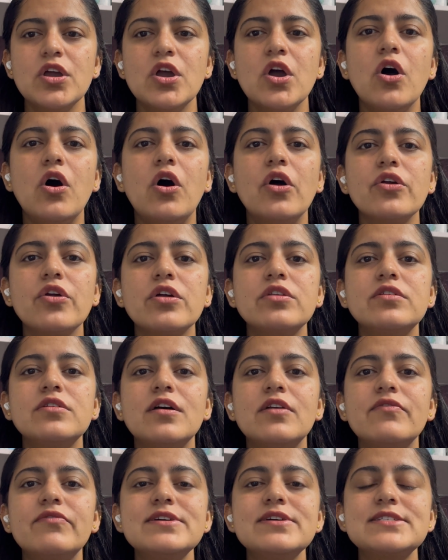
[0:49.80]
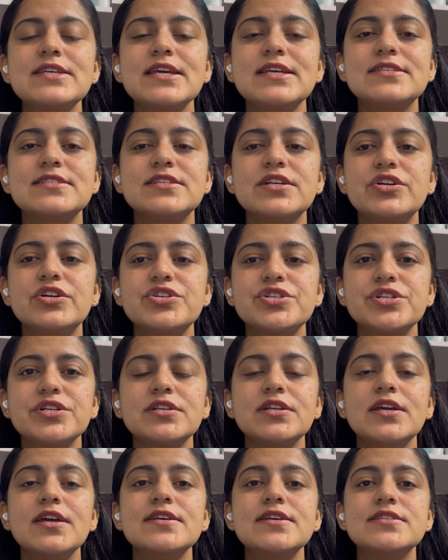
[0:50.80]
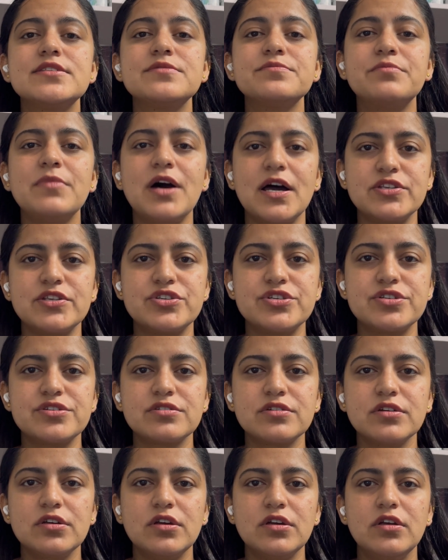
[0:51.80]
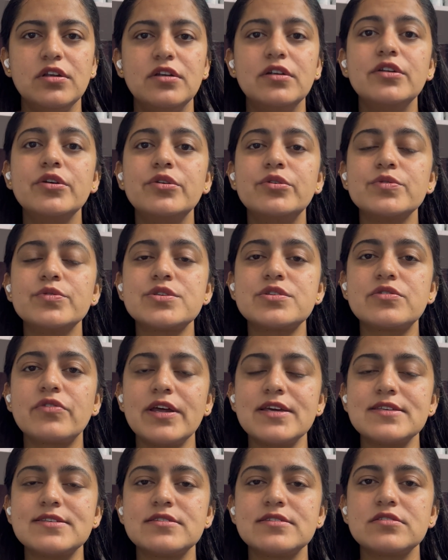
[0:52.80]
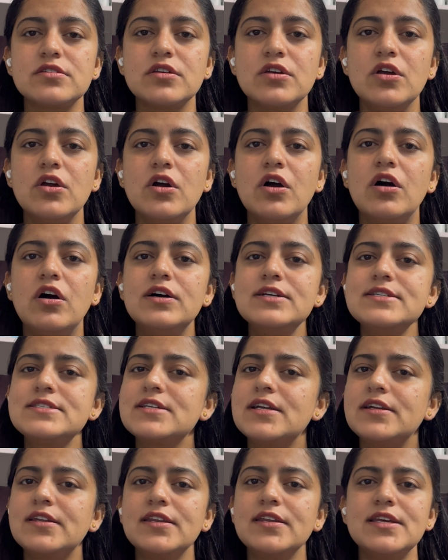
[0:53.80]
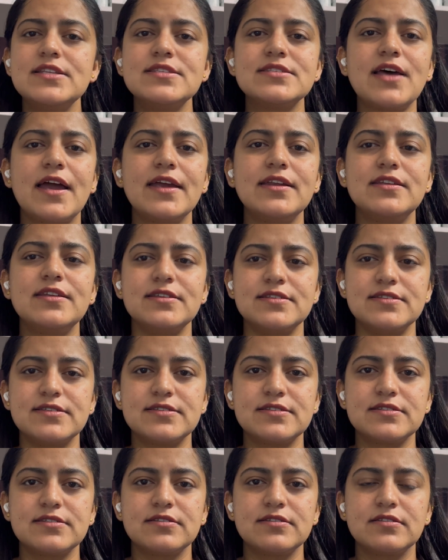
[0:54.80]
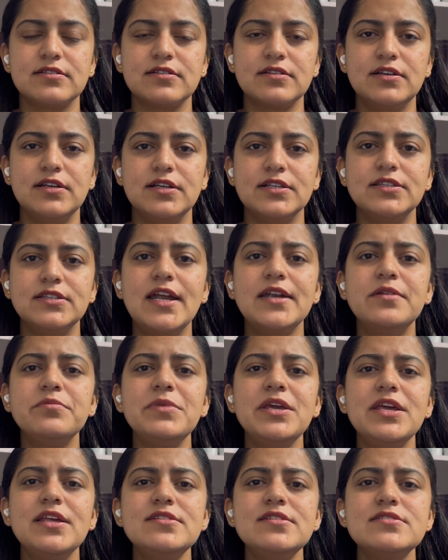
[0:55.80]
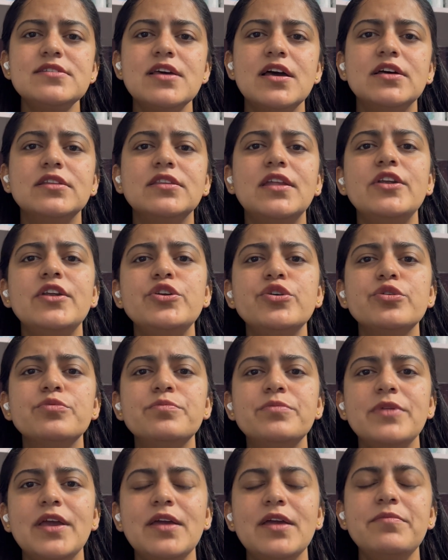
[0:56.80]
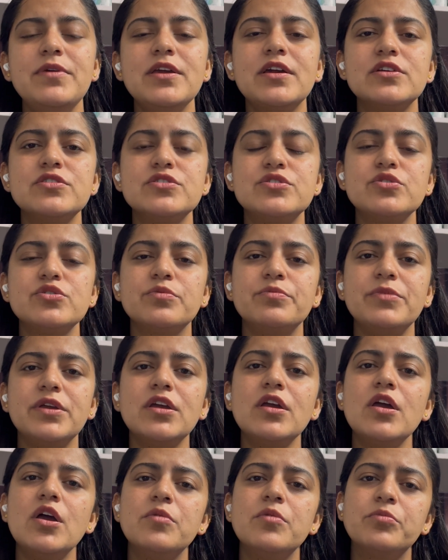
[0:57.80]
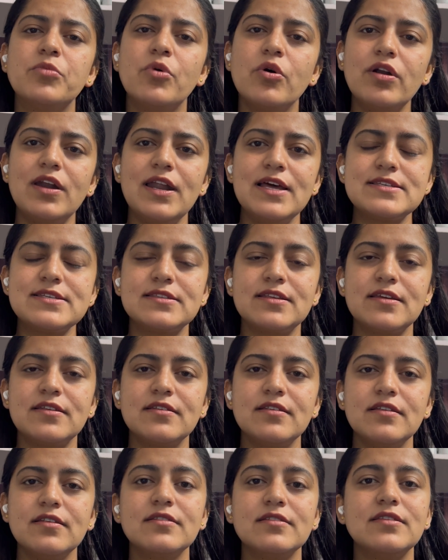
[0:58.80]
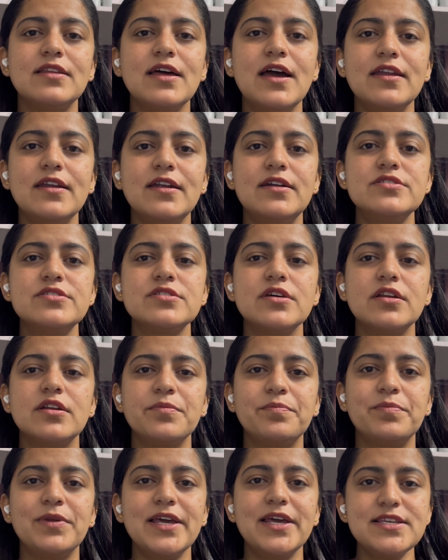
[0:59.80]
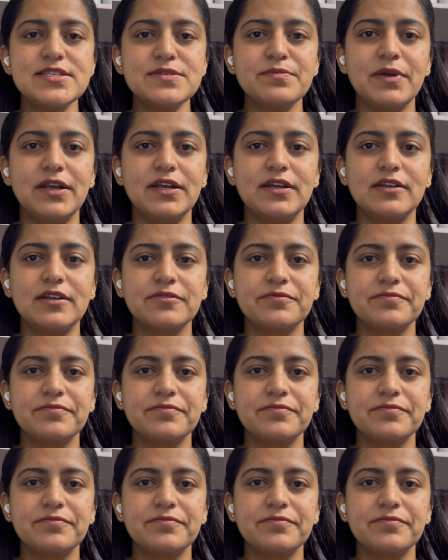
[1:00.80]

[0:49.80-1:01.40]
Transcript: Or your nervous exertion is much due to stress or certain anxieties. That means that you may be consuming more lecithin than its replacement.